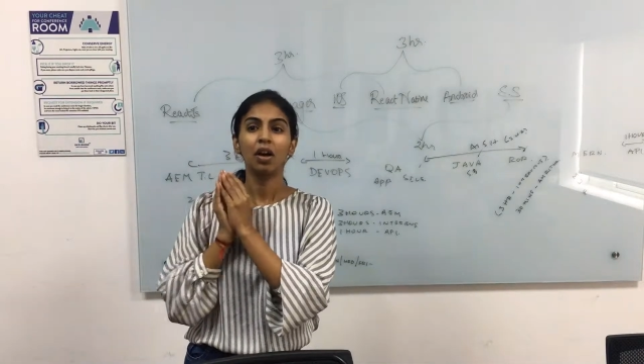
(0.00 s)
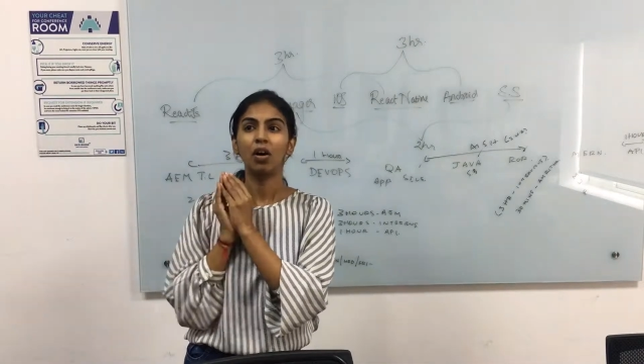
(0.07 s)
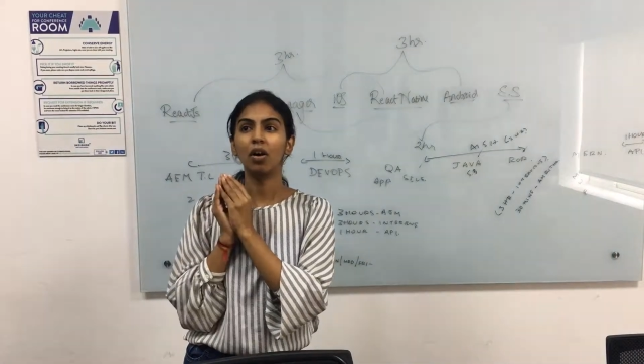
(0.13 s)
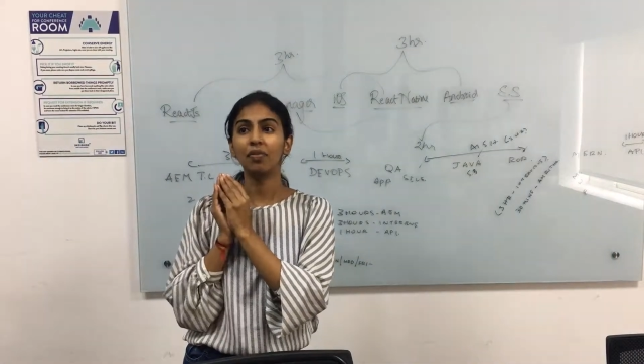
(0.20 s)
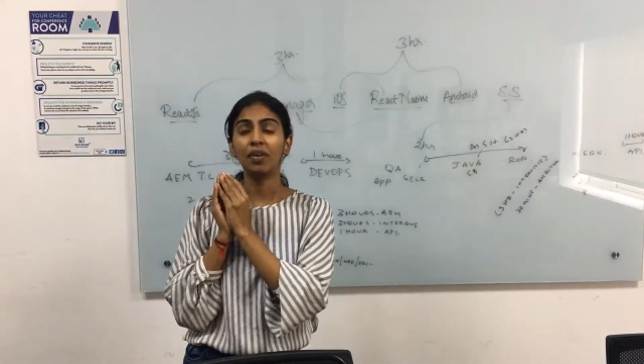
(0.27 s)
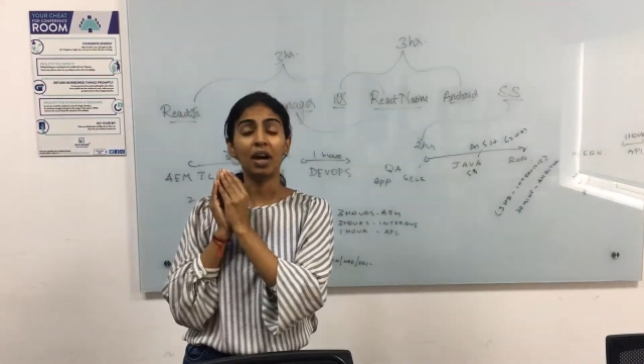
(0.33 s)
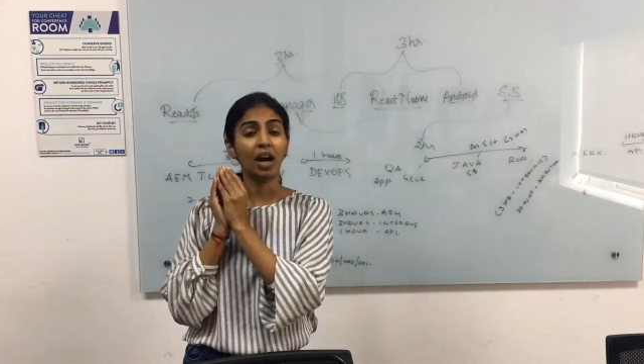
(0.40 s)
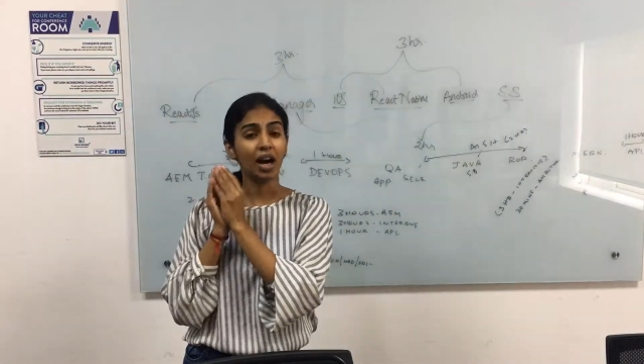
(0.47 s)

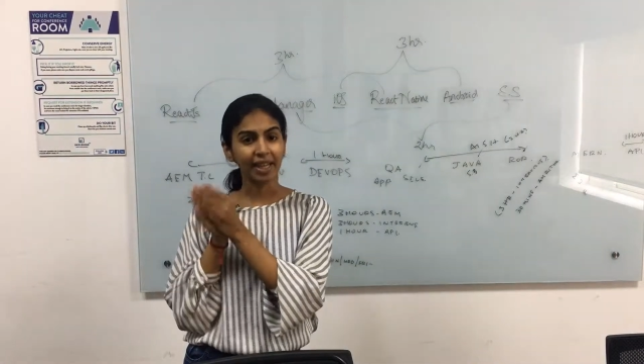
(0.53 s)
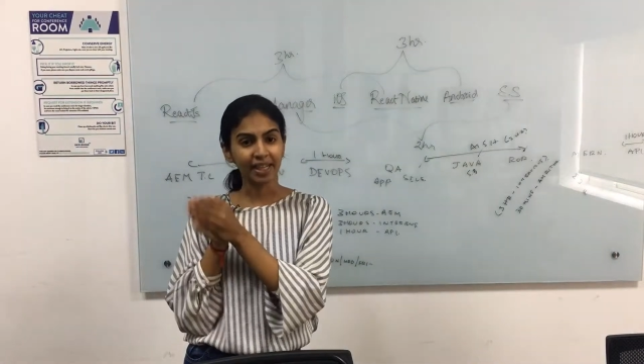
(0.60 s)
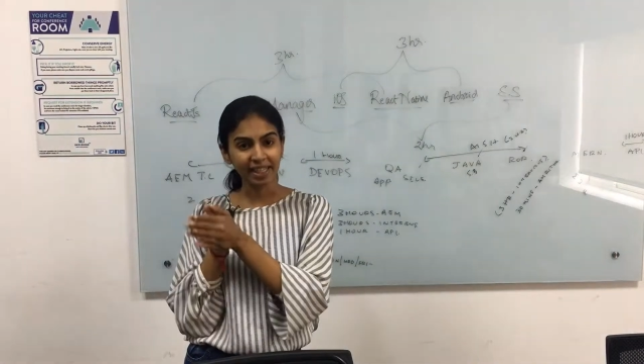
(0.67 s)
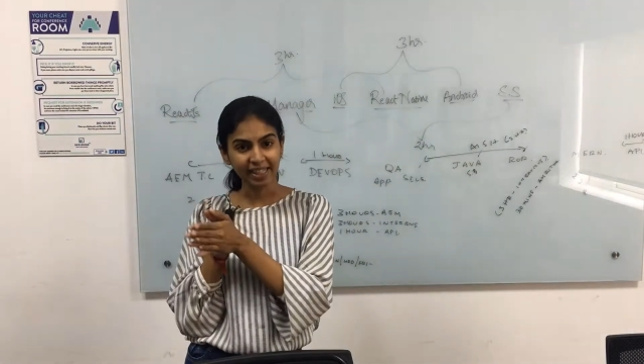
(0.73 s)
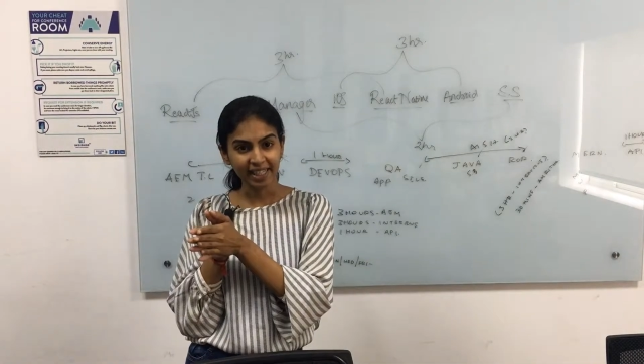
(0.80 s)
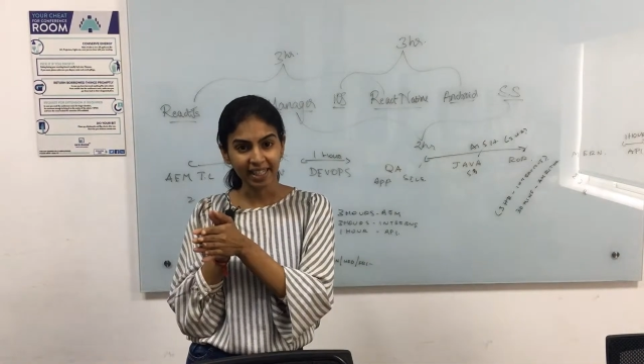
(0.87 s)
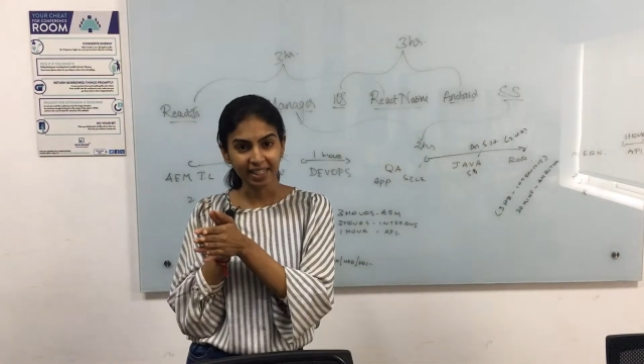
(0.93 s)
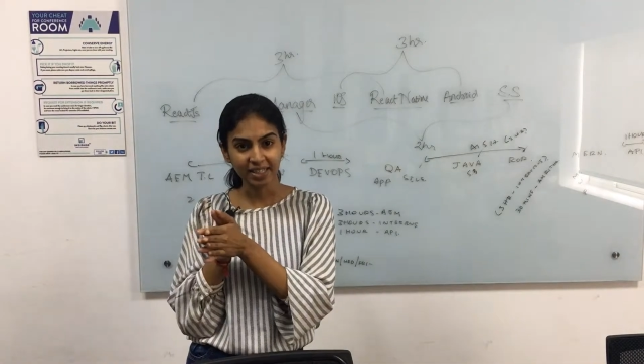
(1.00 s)
of our
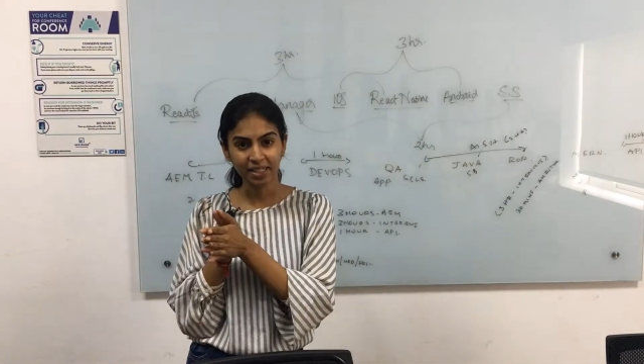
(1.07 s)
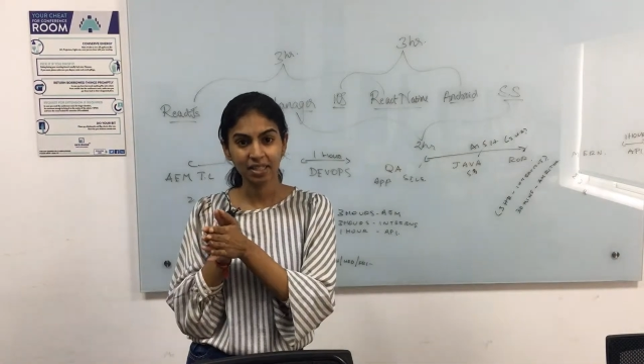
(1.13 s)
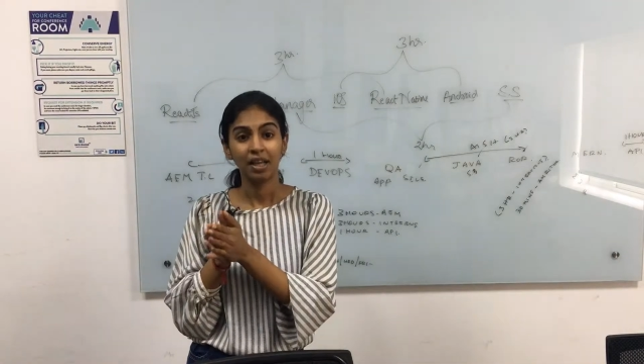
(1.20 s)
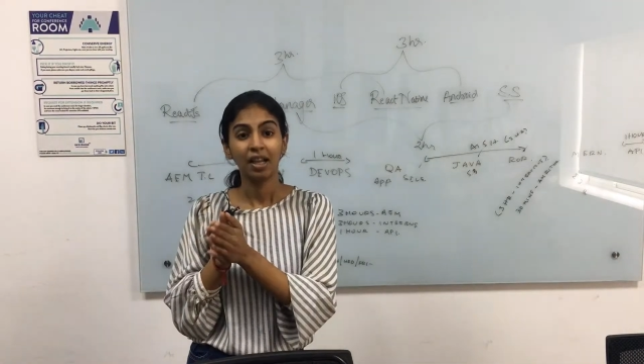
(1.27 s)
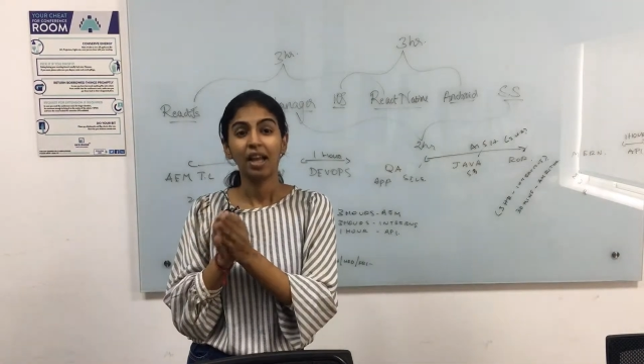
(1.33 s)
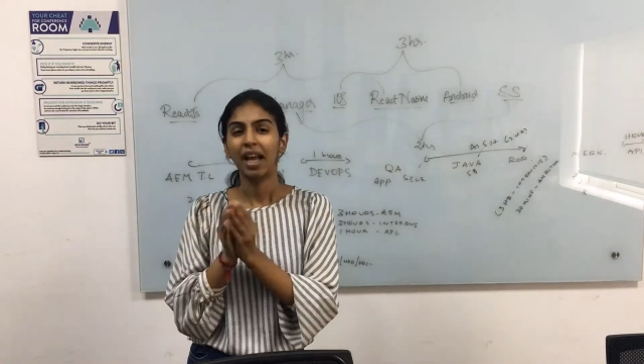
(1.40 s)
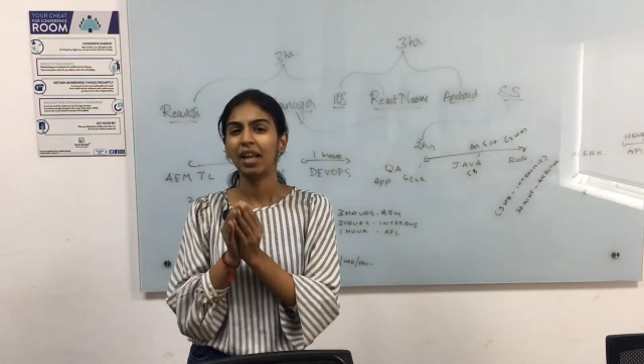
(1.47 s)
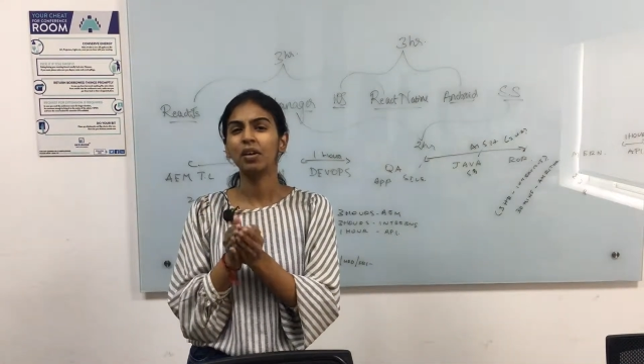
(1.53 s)
architects,
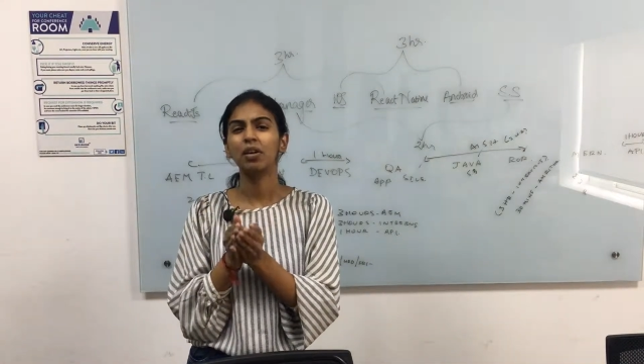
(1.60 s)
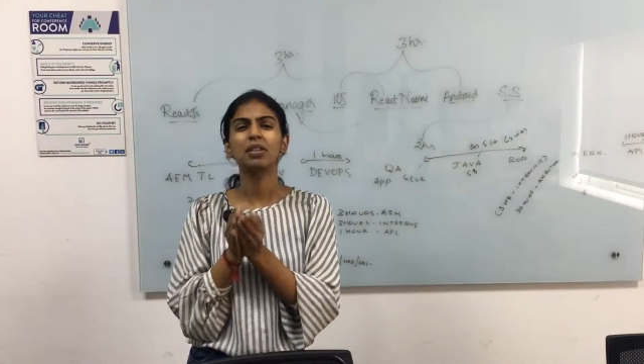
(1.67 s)
and